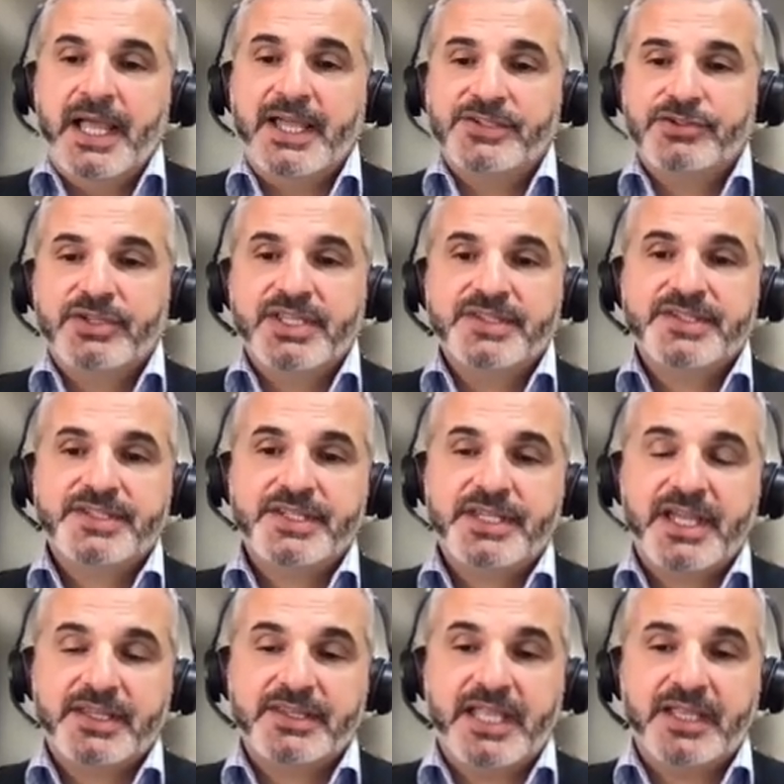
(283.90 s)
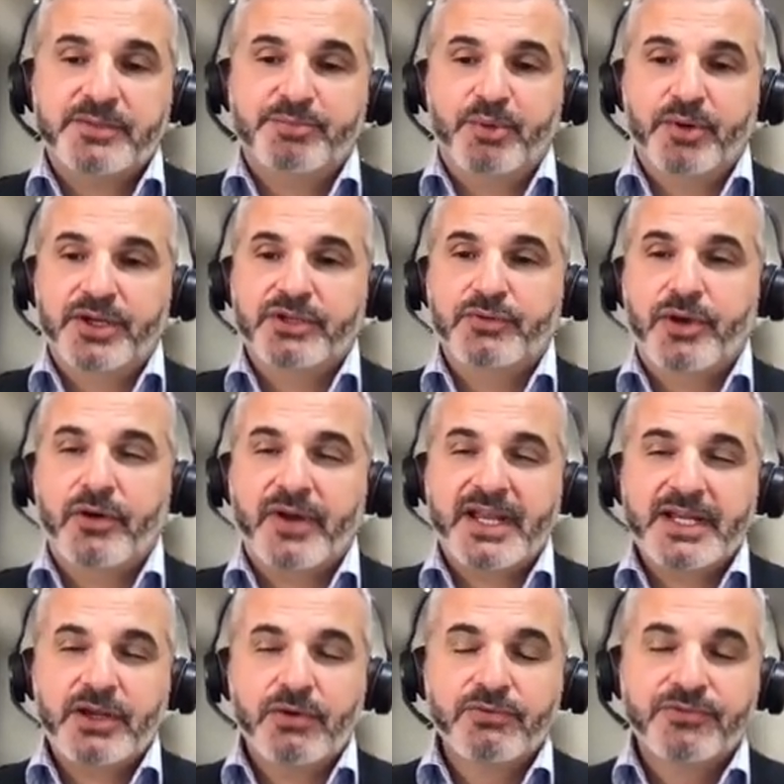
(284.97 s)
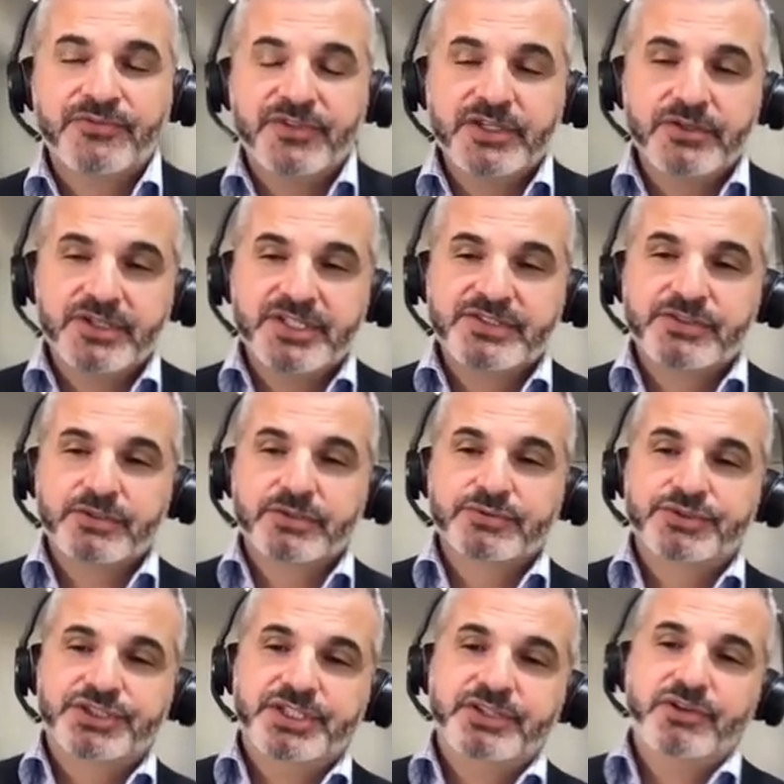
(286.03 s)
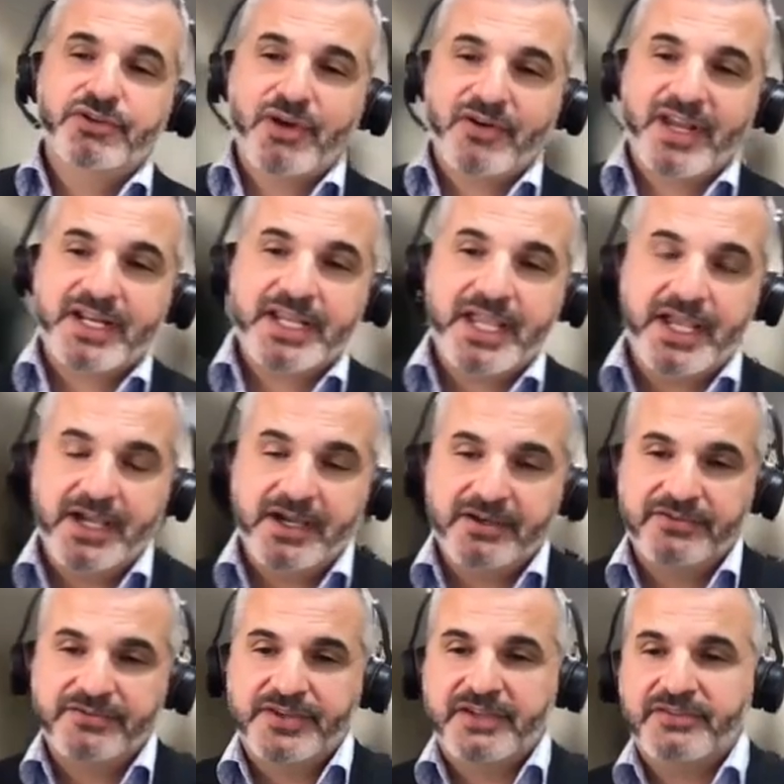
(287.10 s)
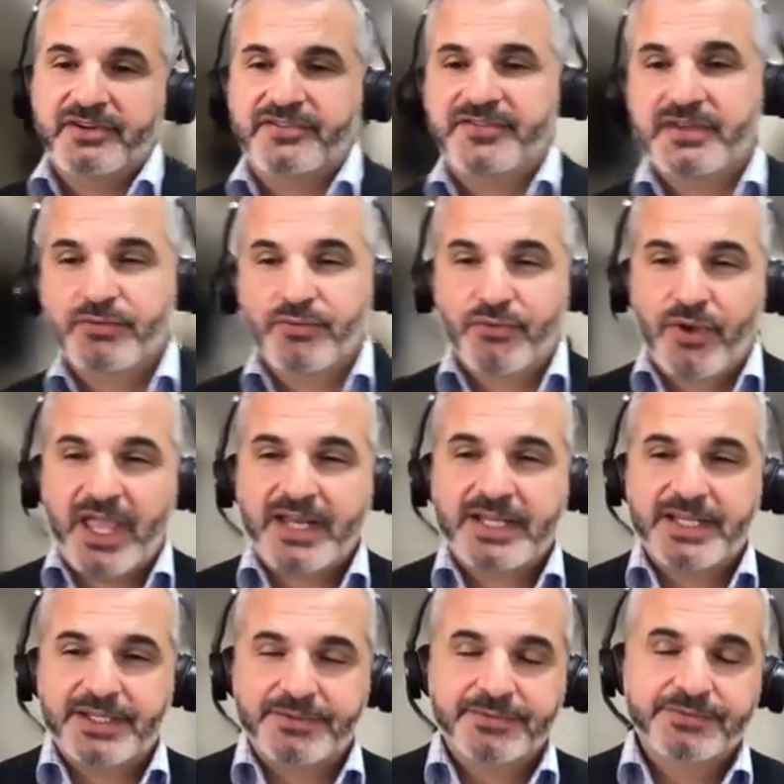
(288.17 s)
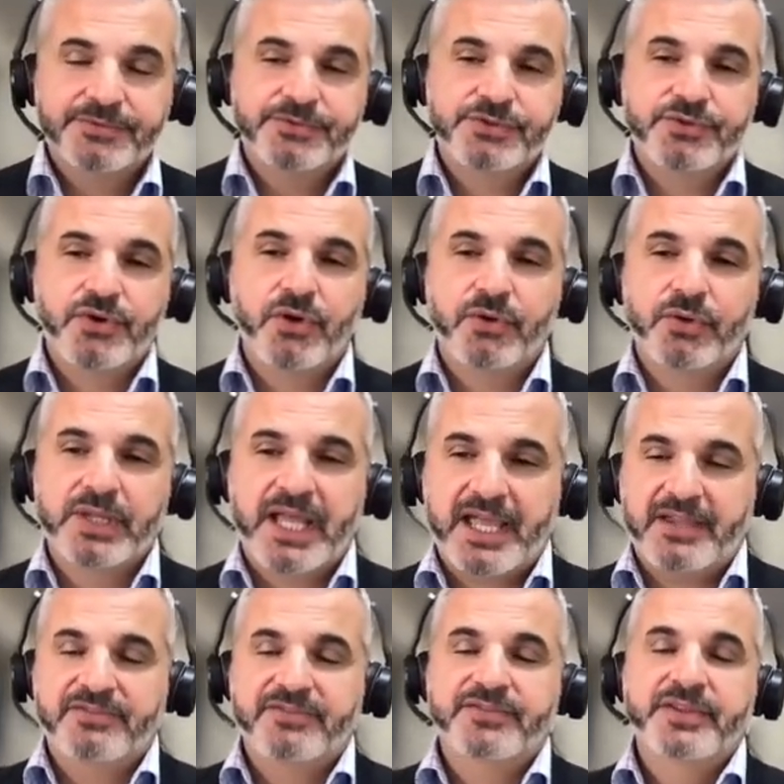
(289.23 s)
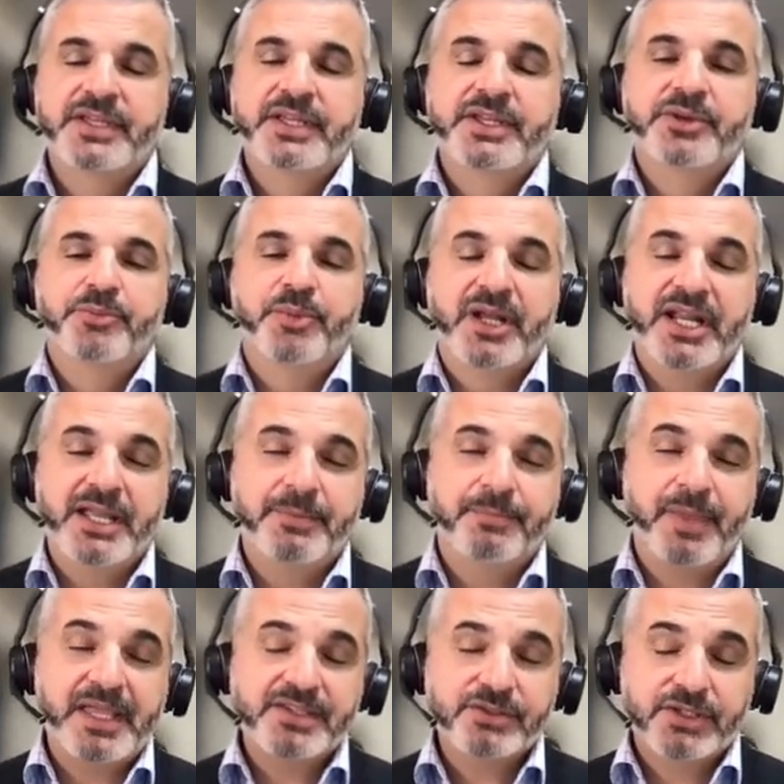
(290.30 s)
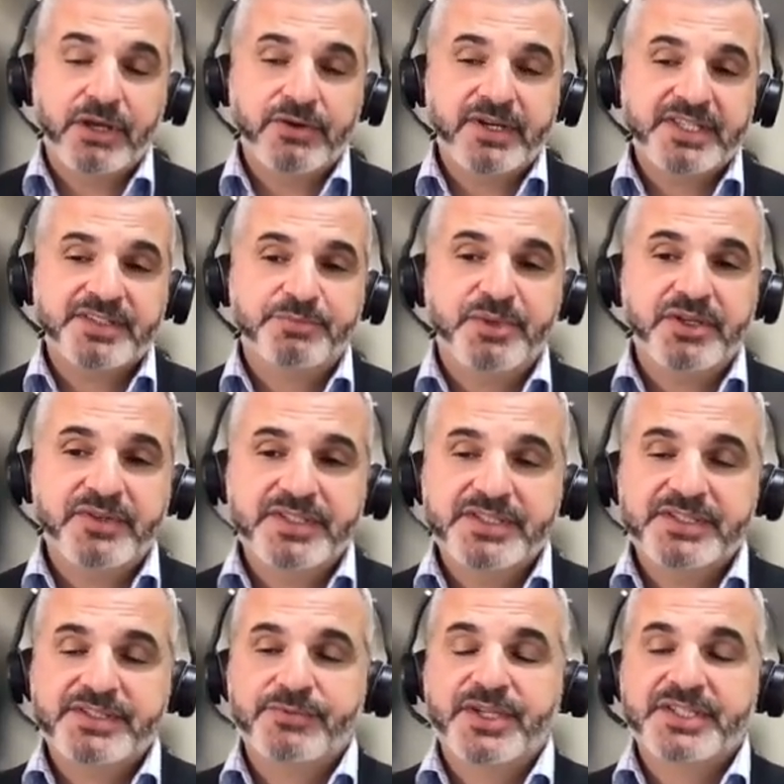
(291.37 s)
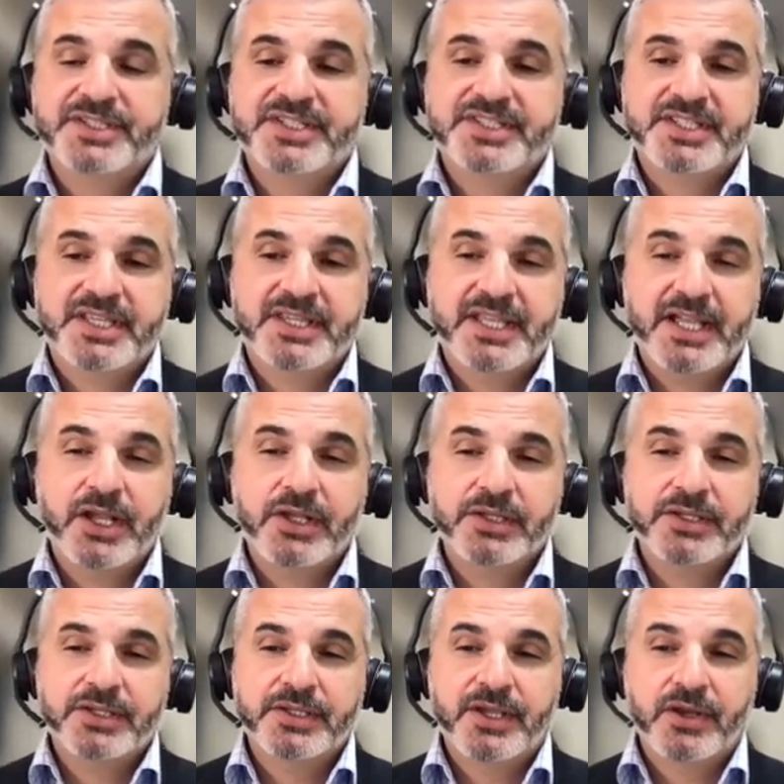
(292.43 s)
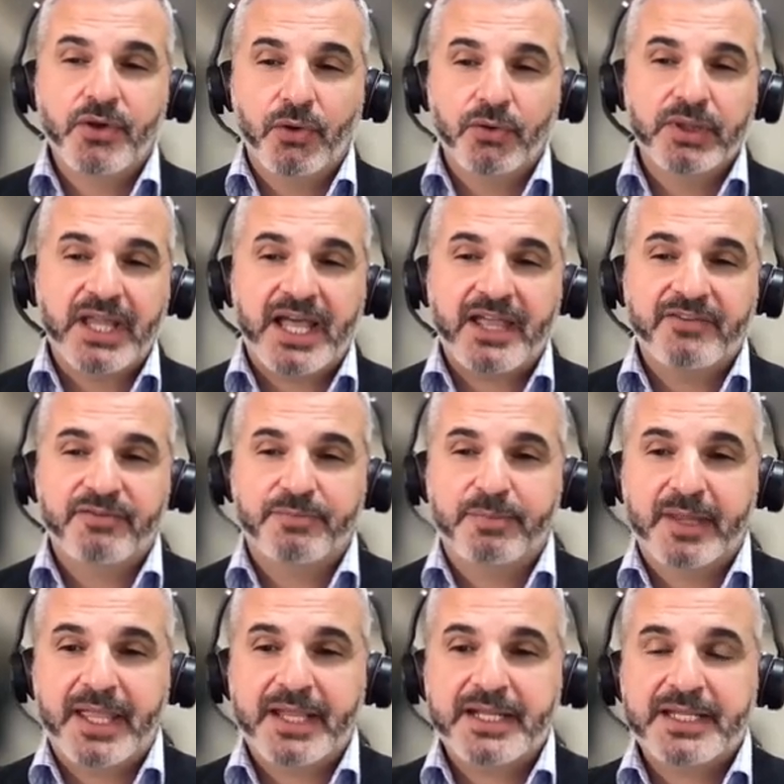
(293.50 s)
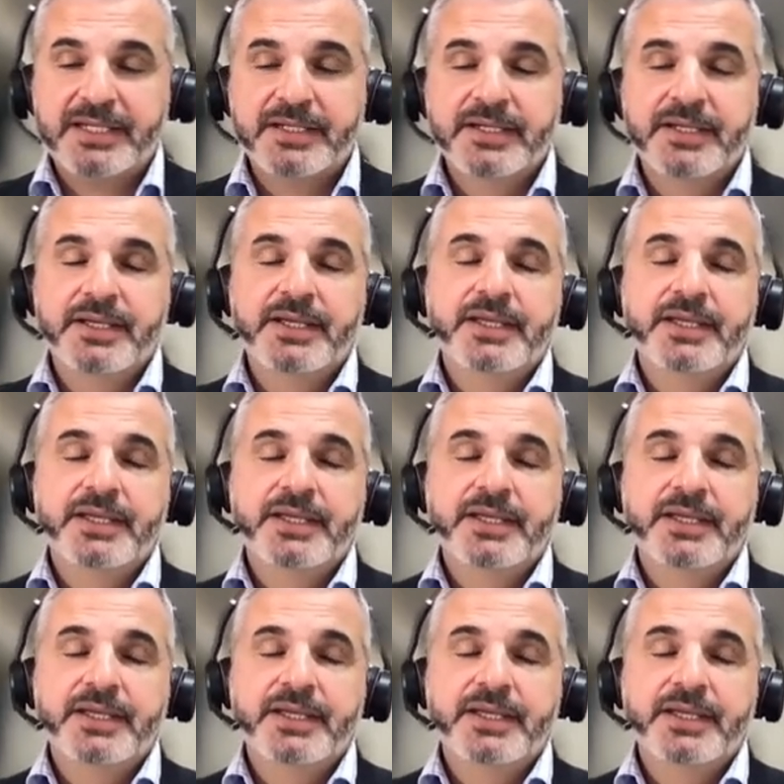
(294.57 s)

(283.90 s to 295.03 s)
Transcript: As you can see at that point, we already configured the solution and we already have everything ready to go live. But uh, based on our experience, we understand that the go live planning